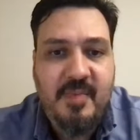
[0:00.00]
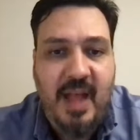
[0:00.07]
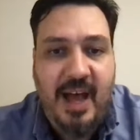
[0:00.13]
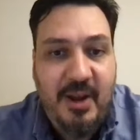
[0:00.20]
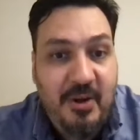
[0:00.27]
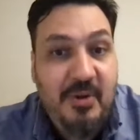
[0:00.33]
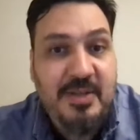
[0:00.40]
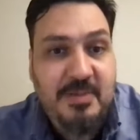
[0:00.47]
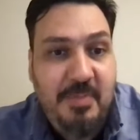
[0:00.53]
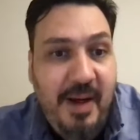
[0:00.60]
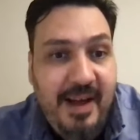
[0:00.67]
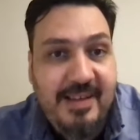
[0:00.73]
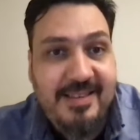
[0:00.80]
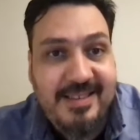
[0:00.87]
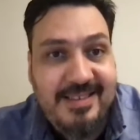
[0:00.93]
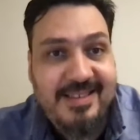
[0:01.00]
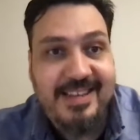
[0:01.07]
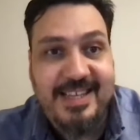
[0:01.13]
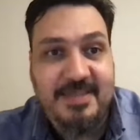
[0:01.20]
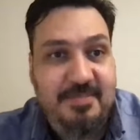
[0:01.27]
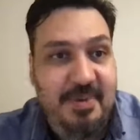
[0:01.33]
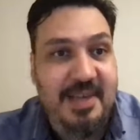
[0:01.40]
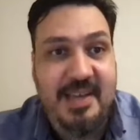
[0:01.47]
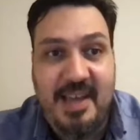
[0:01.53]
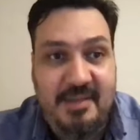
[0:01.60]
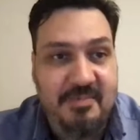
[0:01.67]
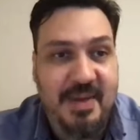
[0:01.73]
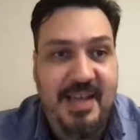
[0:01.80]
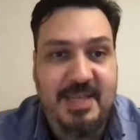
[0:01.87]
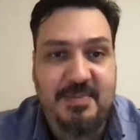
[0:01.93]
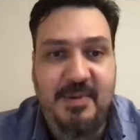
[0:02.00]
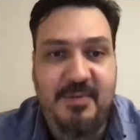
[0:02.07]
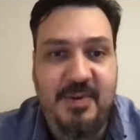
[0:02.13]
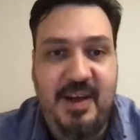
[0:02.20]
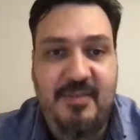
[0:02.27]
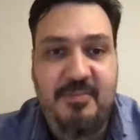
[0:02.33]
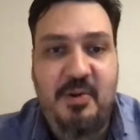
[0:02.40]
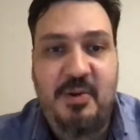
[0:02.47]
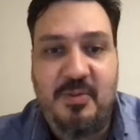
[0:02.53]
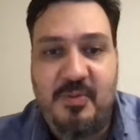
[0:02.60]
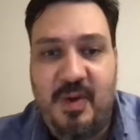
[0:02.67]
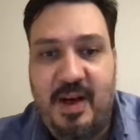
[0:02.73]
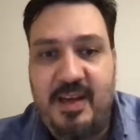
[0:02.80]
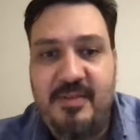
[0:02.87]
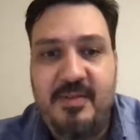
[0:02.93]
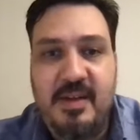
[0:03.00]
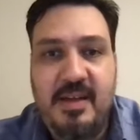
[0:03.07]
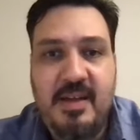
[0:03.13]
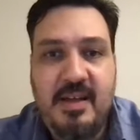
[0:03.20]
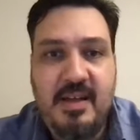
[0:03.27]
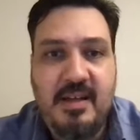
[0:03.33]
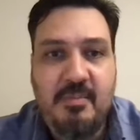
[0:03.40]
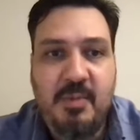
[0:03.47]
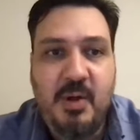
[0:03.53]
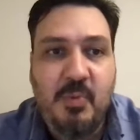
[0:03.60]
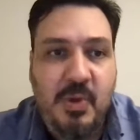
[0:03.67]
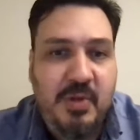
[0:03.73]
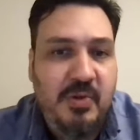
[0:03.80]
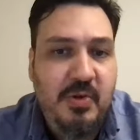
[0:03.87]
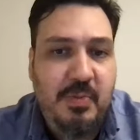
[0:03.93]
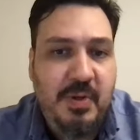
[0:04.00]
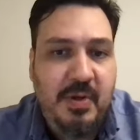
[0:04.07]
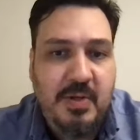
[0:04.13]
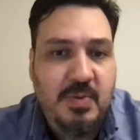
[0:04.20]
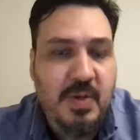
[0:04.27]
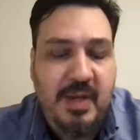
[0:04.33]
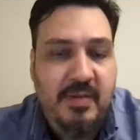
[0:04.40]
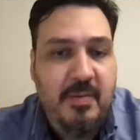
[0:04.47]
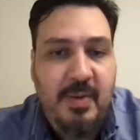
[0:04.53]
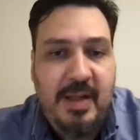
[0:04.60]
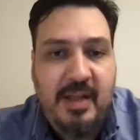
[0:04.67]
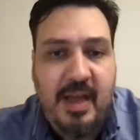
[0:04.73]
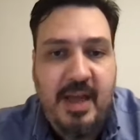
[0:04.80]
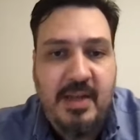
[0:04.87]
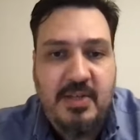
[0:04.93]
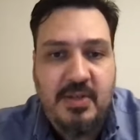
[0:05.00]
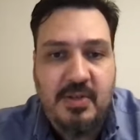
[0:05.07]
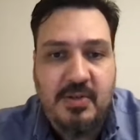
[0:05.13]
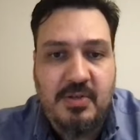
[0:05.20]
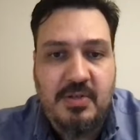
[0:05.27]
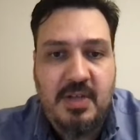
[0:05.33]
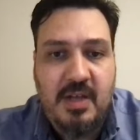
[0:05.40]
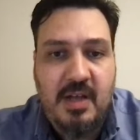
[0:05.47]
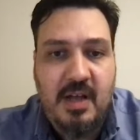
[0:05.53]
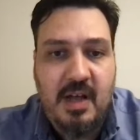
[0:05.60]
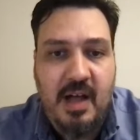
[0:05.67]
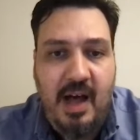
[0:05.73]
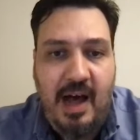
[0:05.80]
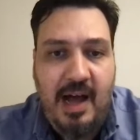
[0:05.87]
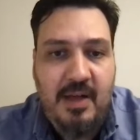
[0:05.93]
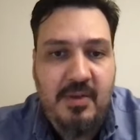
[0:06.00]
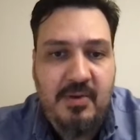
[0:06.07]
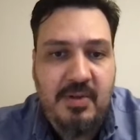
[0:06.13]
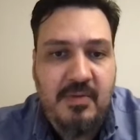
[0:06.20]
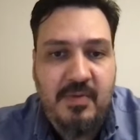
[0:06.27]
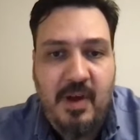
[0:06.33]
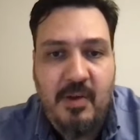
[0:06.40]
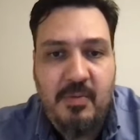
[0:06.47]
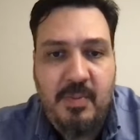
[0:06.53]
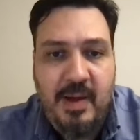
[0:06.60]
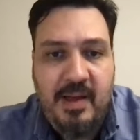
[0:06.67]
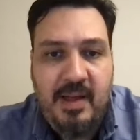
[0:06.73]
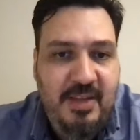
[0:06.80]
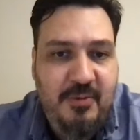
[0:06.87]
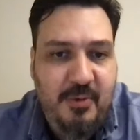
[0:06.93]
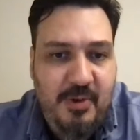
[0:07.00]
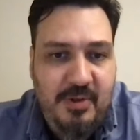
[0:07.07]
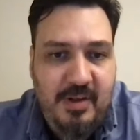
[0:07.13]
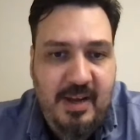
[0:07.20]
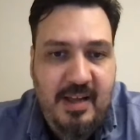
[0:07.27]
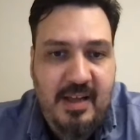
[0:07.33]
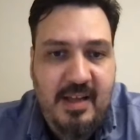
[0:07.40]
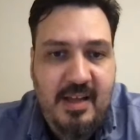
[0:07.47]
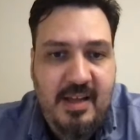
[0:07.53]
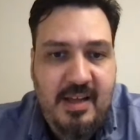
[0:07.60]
I know it's bad, it's PHP 5.5, but we do because we have applications either developed by us differently.